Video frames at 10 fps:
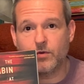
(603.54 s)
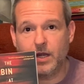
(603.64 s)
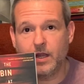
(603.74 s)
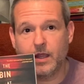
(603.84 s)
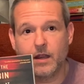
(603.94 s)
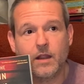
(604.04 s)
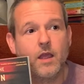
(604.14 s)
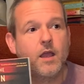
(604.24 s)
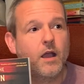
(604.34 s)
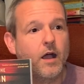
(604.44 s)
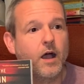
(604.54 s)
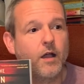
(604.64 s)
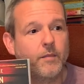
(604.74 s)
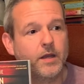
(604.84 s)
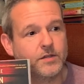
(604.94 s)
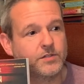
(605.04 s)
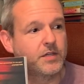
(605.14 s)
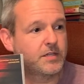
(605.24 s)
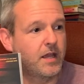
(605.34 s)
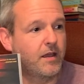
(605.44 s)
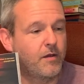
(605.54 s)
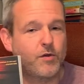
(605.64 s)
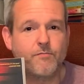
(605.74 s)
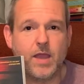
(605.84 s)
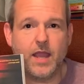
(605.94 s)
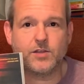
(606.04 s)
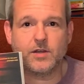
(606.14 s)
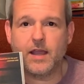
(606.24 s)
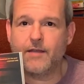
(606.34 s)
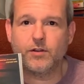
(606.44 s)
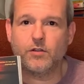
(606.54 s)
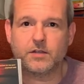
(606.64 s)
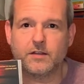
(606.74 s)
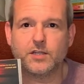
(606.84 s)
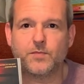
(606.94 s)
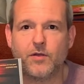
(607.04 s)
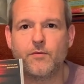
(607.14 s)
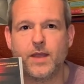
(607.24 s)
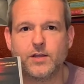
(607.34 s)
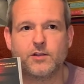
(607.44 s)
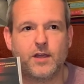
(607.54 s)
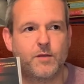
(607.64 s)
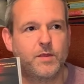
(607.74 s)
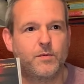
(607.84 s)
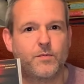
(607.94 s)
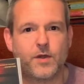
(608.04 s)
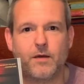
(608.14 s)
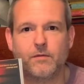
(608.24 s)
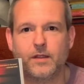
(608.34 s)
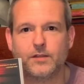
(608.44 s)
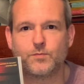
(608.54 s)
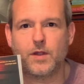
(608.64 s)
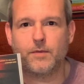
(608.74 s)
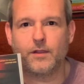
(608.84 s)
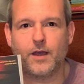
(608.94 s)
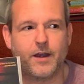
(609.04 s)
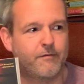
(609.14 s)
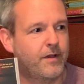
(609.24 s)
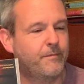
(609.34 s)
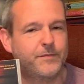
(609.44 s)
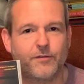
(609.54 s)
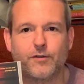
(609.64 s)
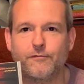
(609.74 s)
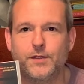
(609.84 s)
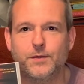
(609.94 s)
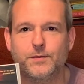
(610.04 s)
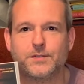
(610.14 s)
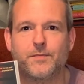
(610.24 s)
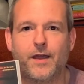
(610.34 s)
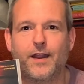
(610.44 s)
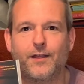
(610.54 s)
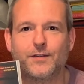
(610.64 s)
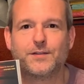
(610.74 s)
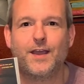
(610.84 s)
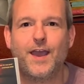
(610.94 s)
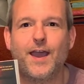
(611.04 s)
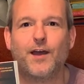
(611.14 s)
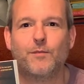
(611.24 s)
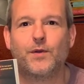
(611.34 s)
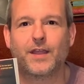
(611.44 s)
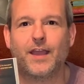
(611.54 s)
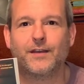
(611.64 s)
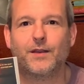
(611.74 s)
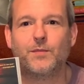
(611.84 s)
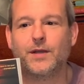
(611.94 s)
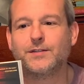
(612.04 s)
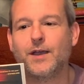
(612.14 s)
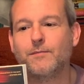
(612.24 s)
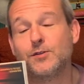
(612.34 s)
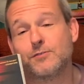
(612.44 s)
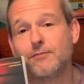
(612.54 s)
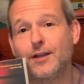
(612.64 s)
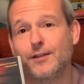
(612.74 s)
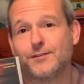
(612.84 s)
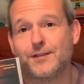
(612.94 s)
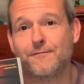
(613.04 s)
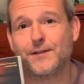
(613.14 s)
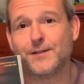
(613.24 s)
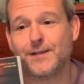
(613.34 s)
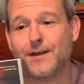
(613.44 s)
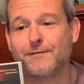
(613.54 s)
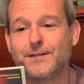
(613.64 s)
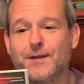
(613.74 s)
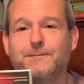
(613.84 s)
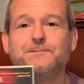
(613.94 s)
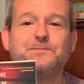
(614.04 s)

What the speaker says: reading it. It is just, I would imagine, I haven't looked at this, but I would imagine a lot of people probably, there's probably a lot of different views about how the book ended. But you should read it, see for yourself. So,